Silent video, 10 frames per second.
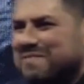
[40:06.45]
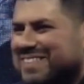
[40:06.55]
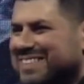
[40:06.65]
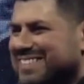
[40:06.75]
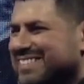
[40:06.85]

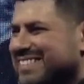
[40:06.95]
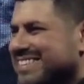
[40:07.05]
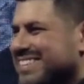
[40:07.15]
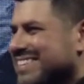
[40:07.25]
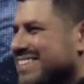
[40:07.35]

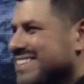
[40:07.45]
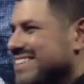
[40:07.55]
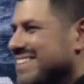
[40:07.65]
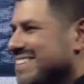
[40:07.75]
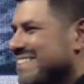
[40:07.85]

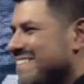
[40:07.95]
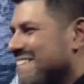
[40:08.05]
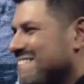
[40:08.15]
(no one is talking)